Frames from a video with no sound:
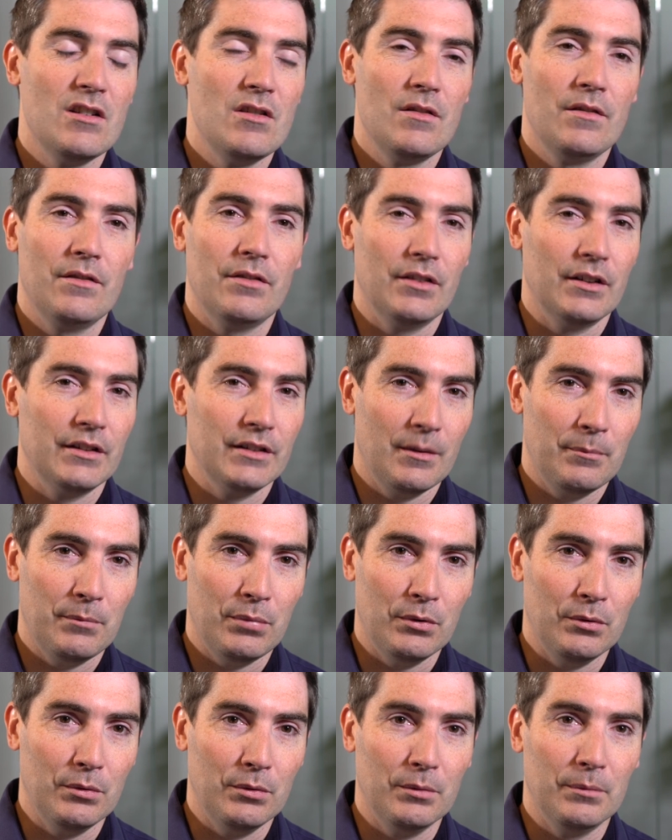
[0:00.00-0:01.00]
For
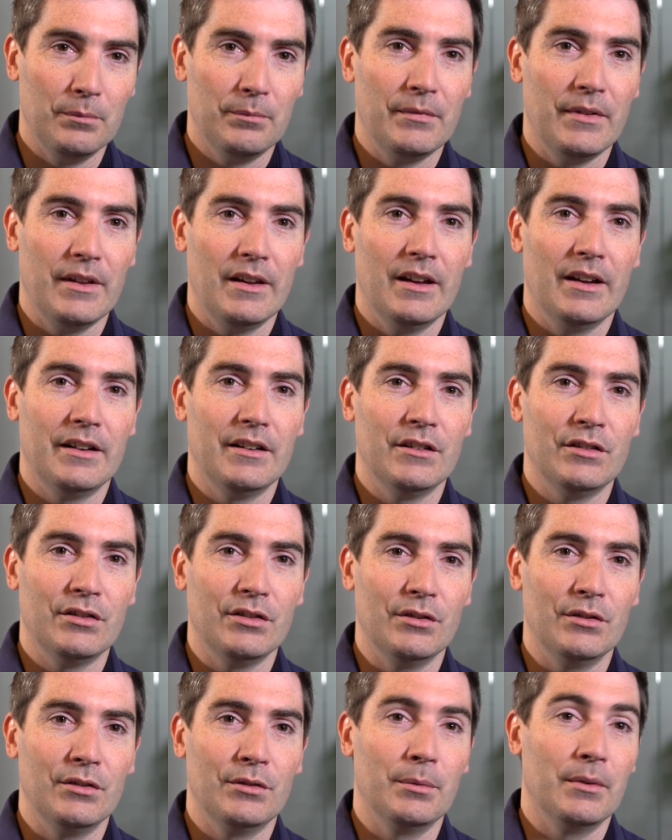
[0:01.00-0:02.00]
example, they had
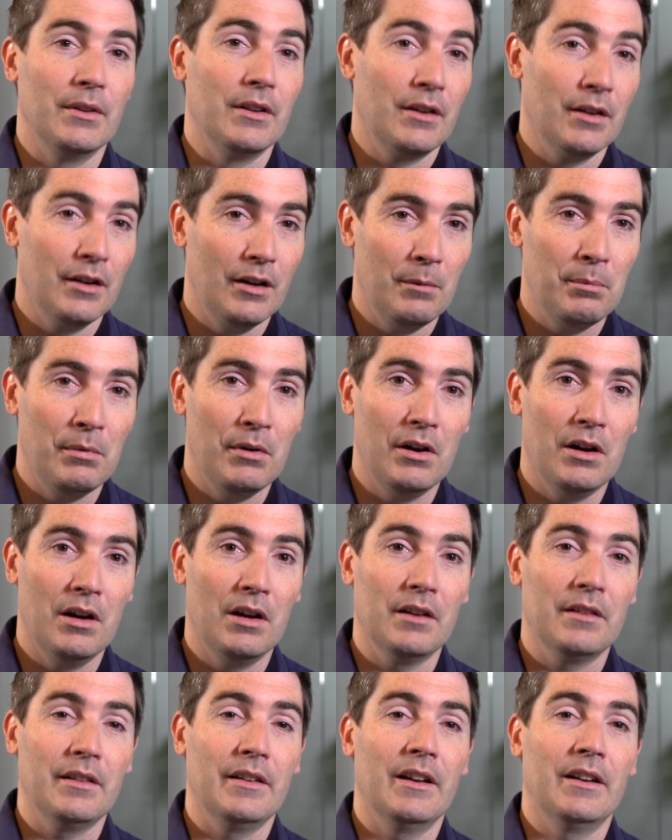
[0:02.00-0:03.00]
issues with a car
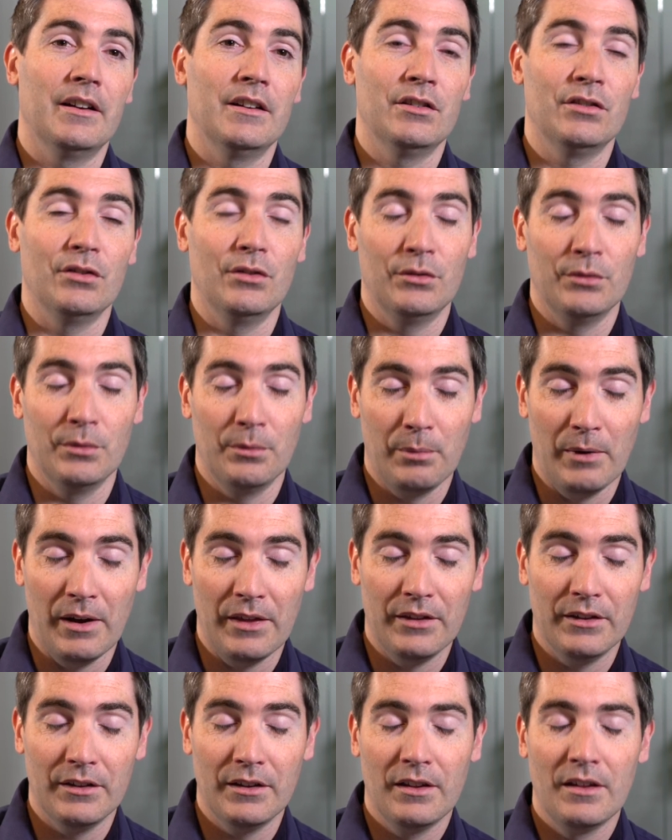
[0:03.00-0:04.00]
park, they had issues with
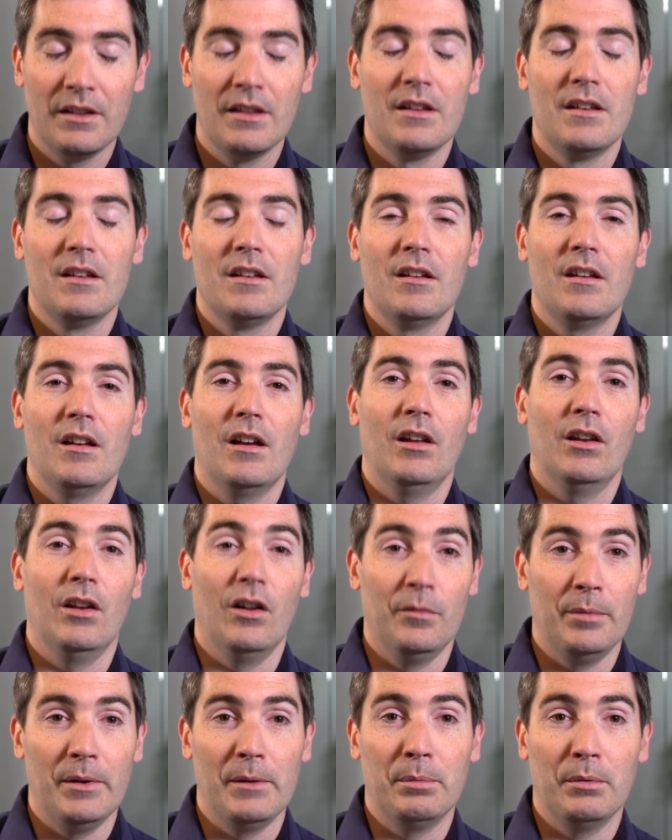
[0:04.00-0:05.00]
weather. A lot
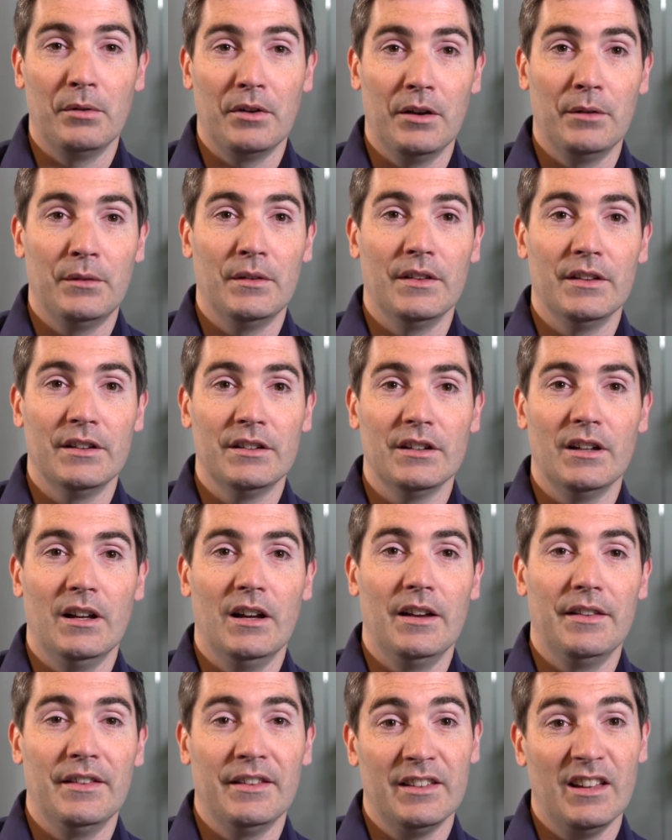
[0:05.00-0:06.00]
of people go to the
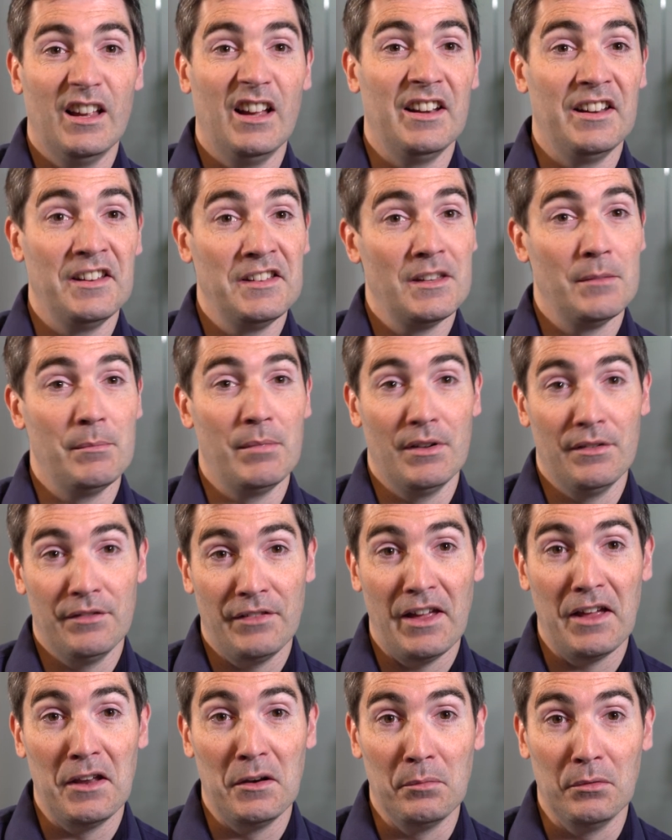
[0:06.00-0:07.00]
site. The site needs to be
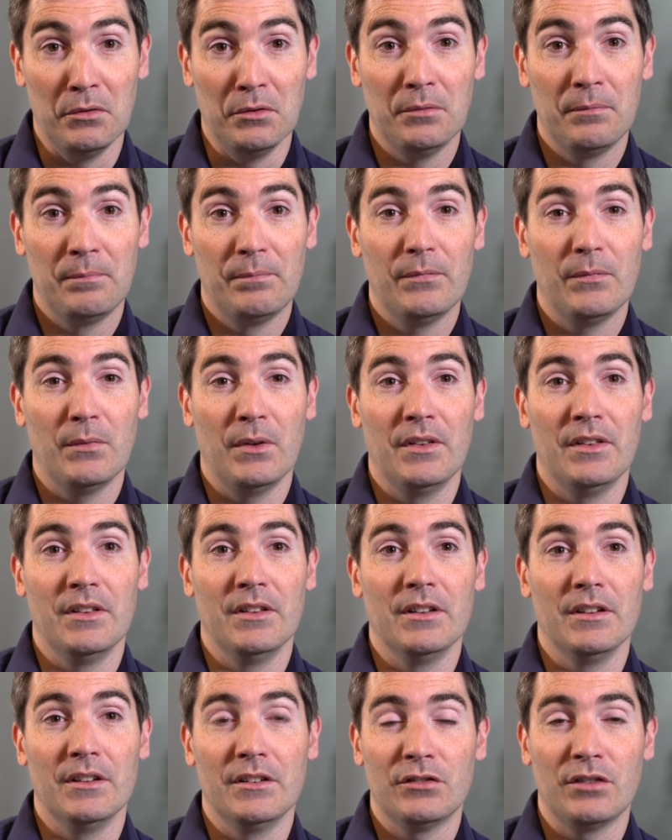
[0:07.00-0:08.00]
available when
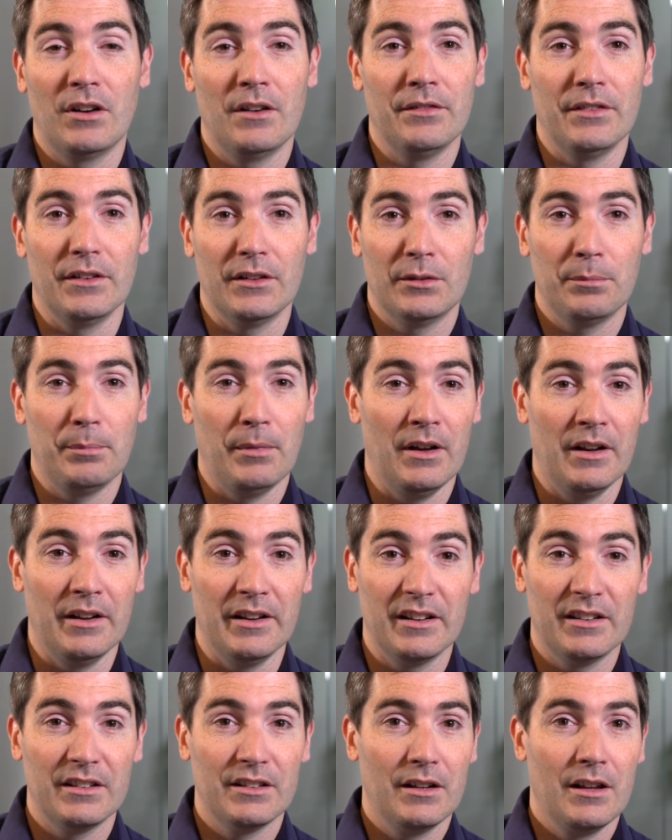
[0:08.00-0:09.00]
the traffic
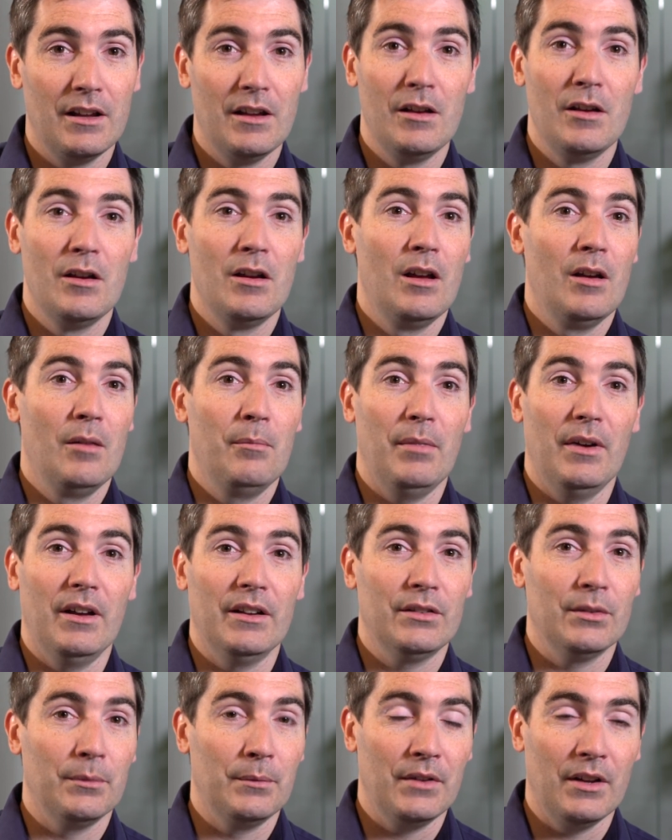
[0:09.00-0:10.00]
spikes by
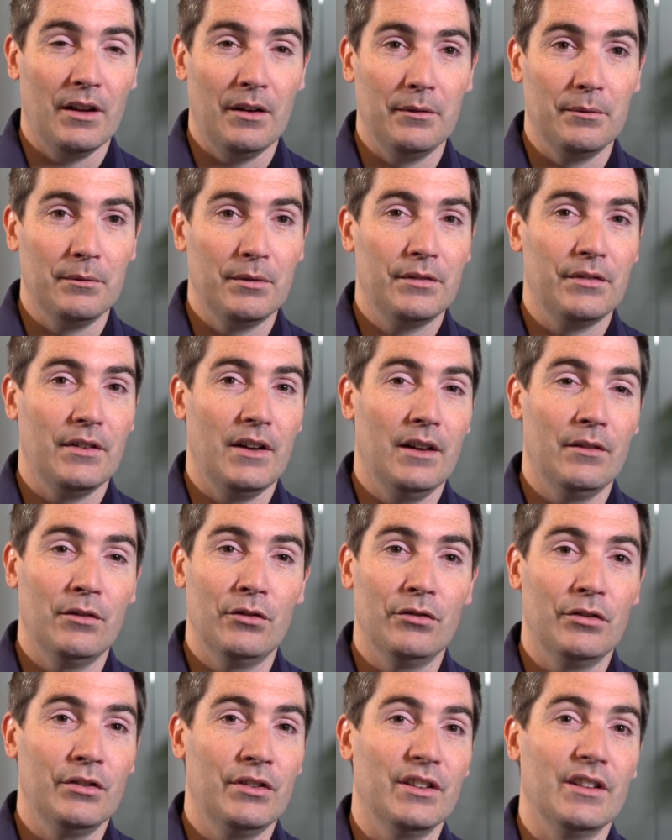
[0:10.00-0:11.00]
sometimes
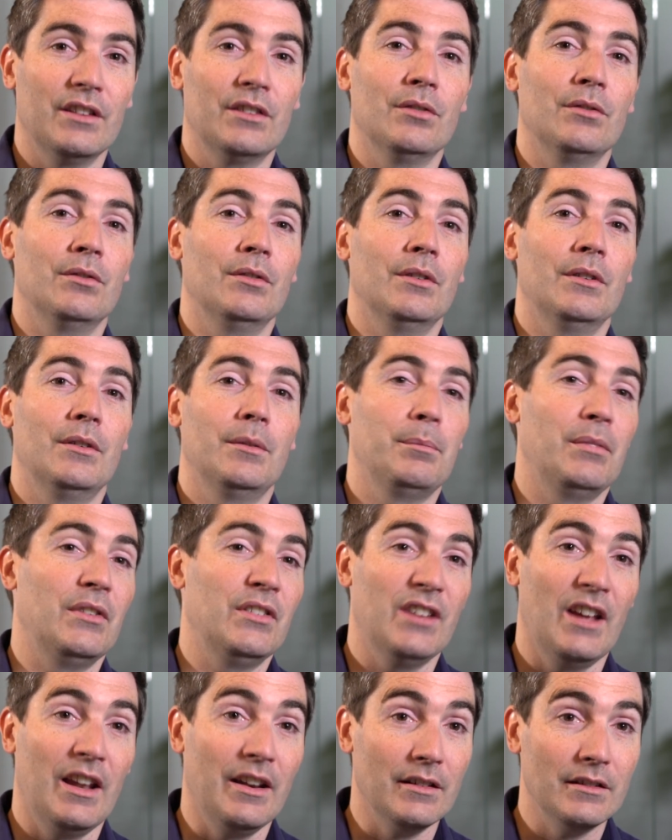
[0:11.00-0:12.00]
500,
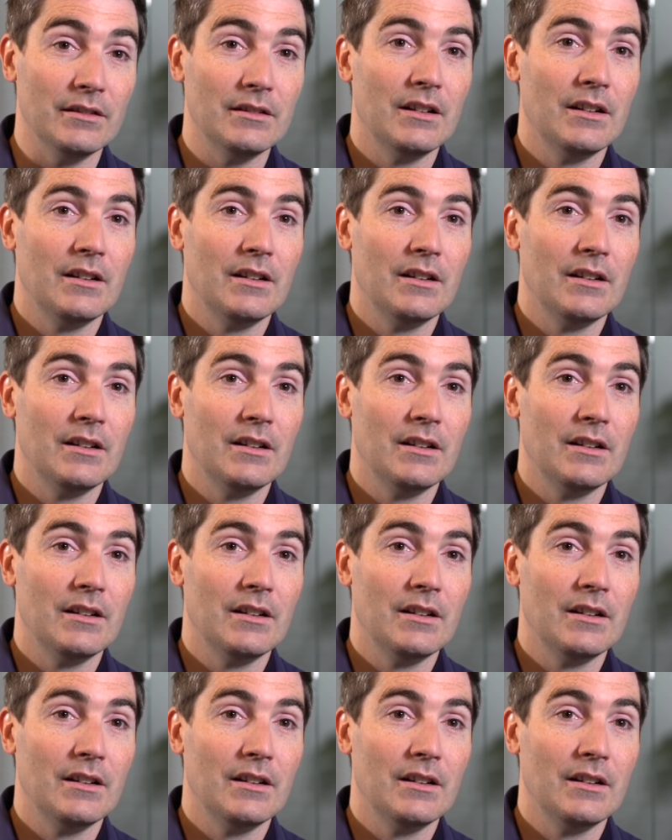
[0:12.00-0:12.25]
600%.